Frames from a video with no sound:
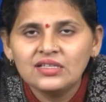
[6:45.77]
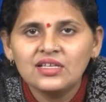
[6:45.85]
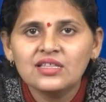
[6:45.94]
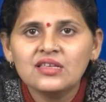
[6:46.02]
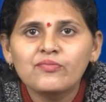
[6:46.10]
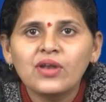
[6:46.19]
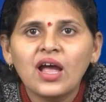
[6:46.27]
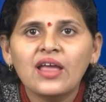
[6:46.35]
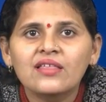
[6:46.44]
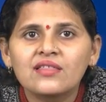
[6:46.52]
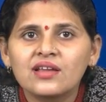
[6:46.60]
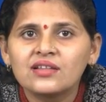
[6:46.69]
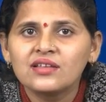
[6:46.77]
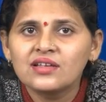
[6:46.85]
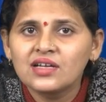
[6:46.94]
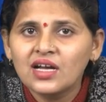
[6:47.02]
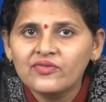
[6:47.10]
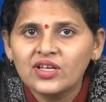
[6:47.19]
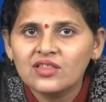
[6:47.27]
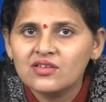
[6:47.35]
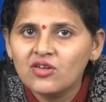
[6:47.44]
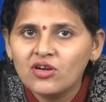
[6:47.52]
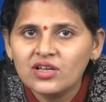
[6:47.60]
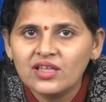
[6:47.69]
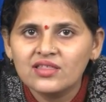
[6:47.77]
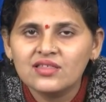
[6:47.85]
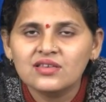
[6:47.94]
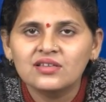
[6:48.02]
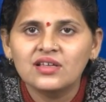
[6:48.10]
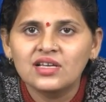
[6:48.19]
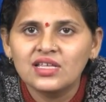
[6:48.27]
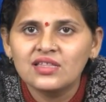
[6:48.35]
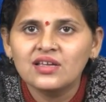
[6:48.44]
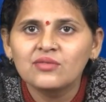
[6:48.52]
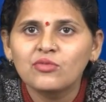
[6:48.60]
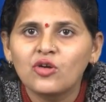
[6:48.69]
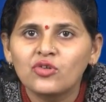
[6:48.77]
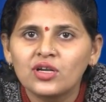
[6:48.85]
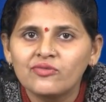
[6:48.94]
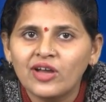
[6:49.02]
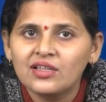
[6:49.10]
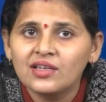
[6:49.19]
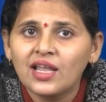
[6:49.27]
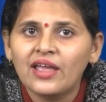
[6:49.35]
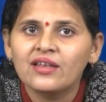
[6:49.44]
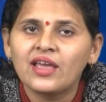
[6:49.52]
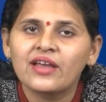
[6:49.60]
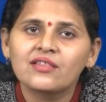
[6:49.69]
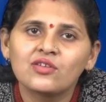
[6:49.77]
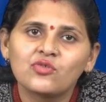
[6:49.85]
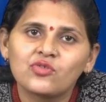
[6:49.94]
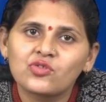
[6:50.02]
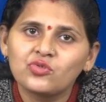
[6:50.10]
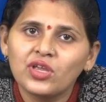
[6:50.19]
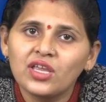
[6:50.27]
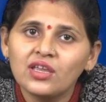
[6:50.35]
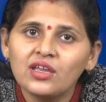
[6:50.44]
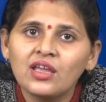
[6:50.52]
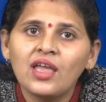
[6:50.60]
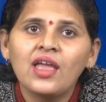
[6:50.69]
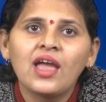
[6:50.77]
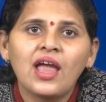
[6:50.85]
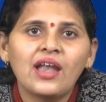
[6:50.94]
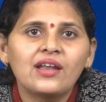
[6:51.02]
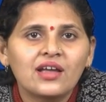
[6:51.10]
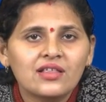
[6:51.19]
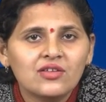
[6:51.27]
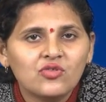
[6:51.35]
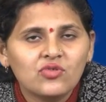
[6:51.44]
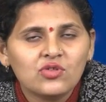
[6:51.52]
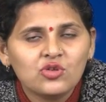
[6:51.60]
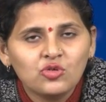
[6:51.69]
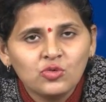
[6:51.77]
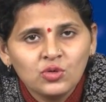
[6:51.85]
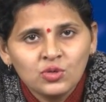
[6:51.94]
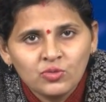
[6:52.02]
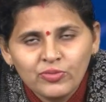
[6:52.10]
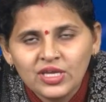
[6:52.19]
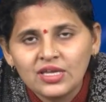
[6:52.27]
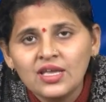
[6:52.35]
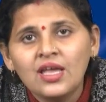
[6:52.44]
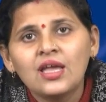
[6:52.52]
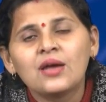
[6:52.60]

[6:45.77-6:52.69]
This implies that the curve does not exist in the region bounded by the line x equals to a and x equals to b.